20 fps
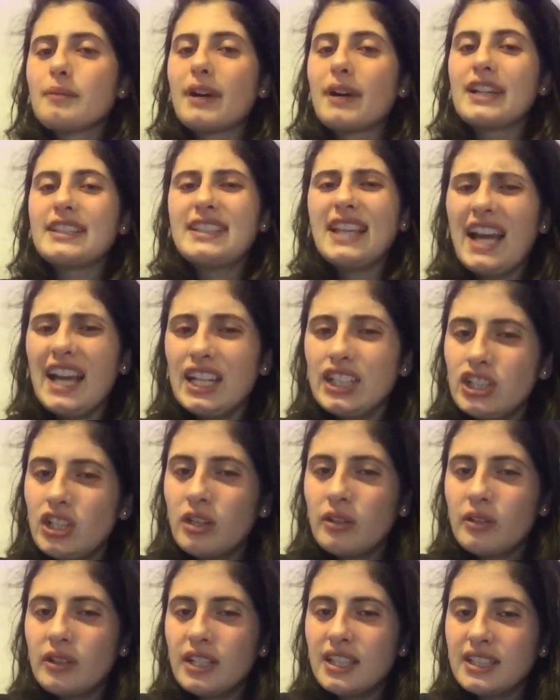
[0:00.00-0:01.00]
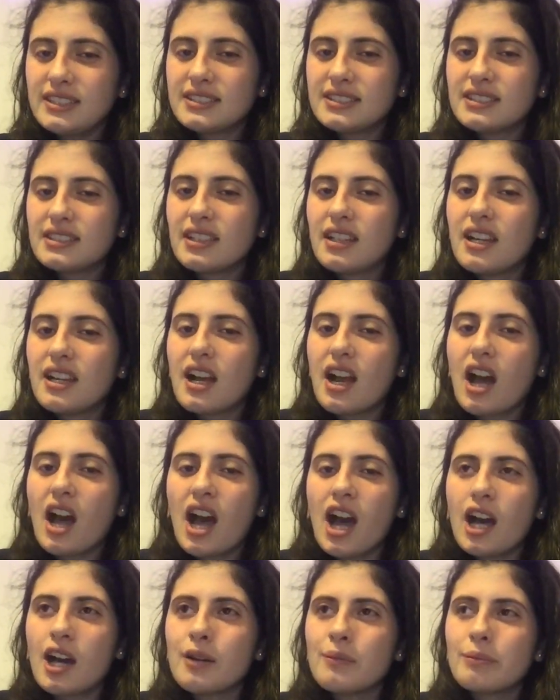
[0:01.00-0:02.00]
My dad noticed,
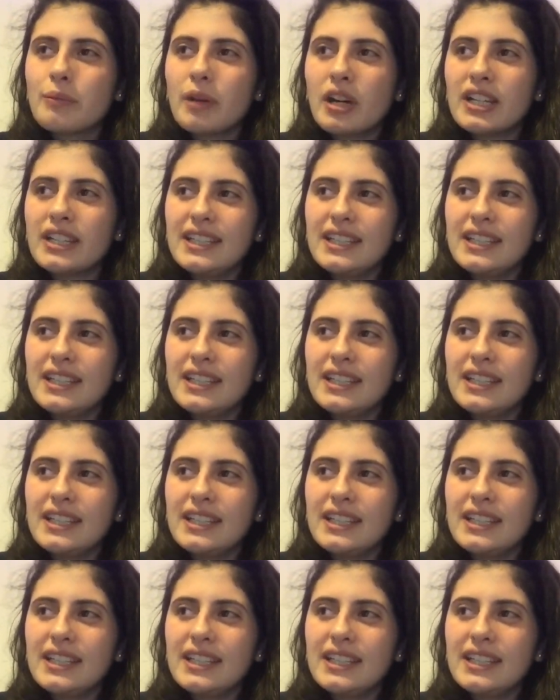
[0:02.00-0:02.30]
but I'm